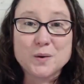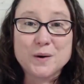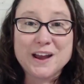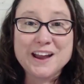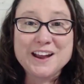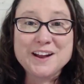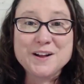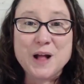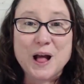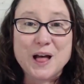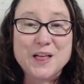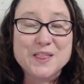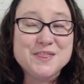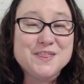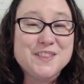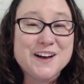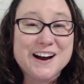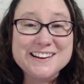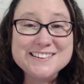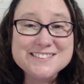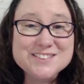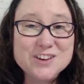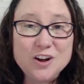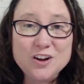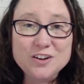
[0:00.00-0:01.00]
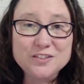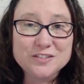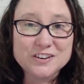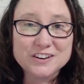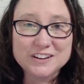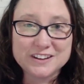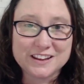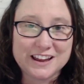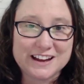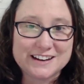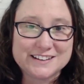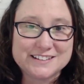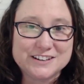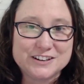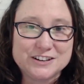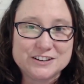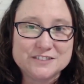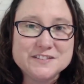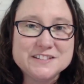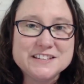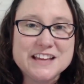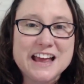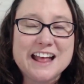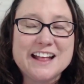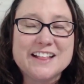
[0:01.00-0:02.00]
Okay, that's all for
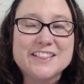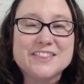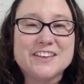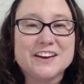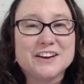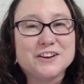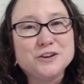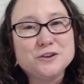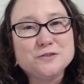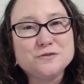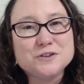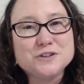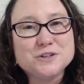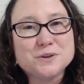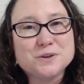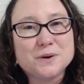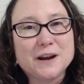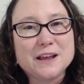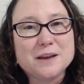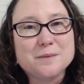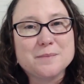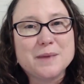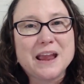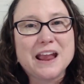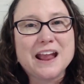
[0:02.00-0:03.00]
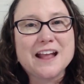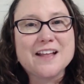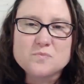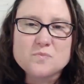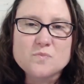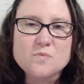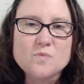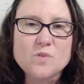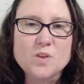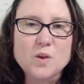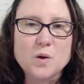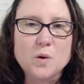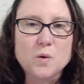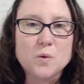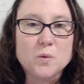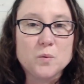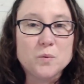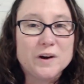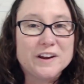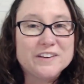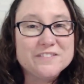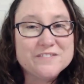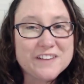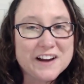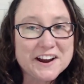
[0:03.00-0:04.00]
electives. Thank you for joining me.
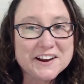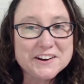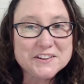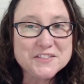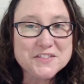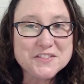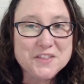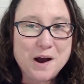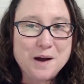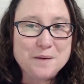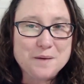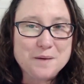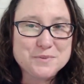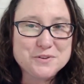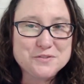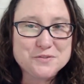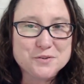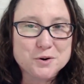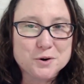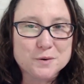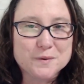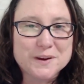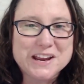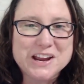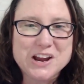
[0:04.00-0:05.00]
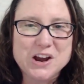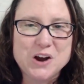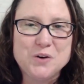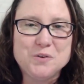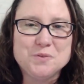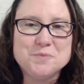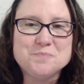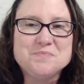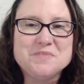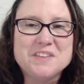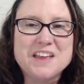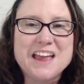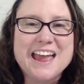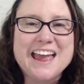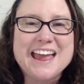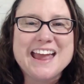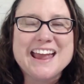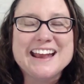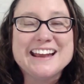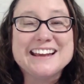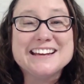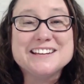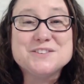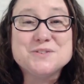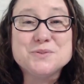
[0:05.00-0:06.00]
One final thought before we go.
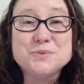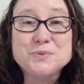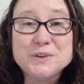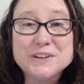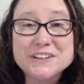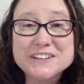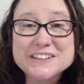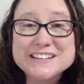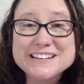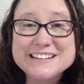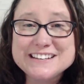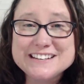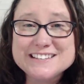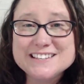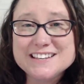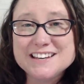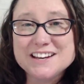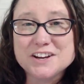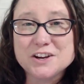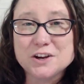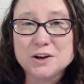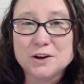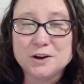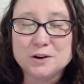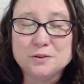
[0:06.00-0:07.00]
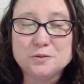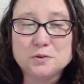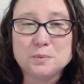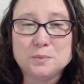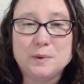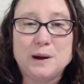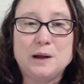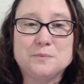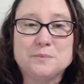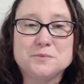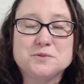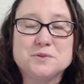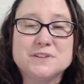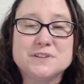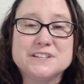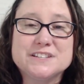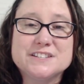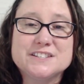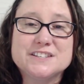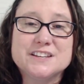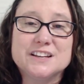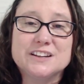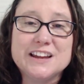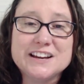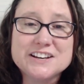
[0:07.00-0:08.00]
It's really easy to get overwhelmed with the
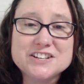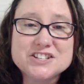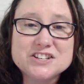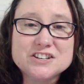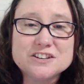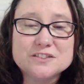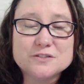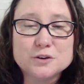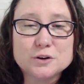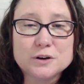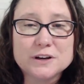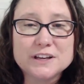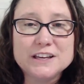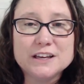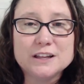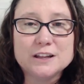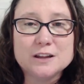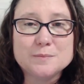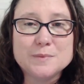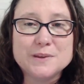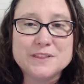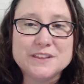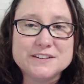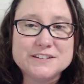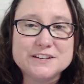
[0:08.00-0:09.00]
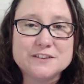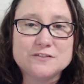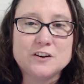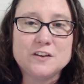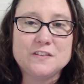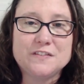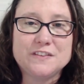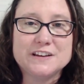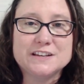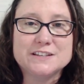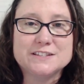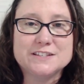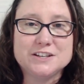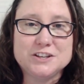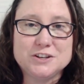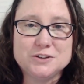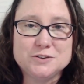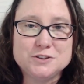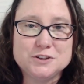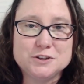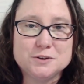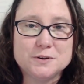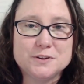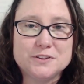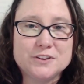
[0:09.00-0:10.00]
selection of curriculum and the different things that you
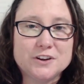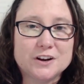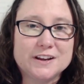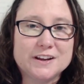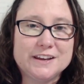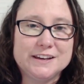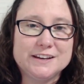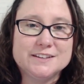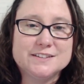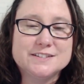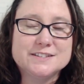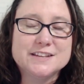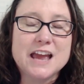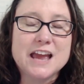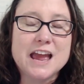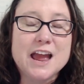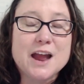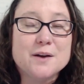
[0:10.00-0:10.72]
do with your kids.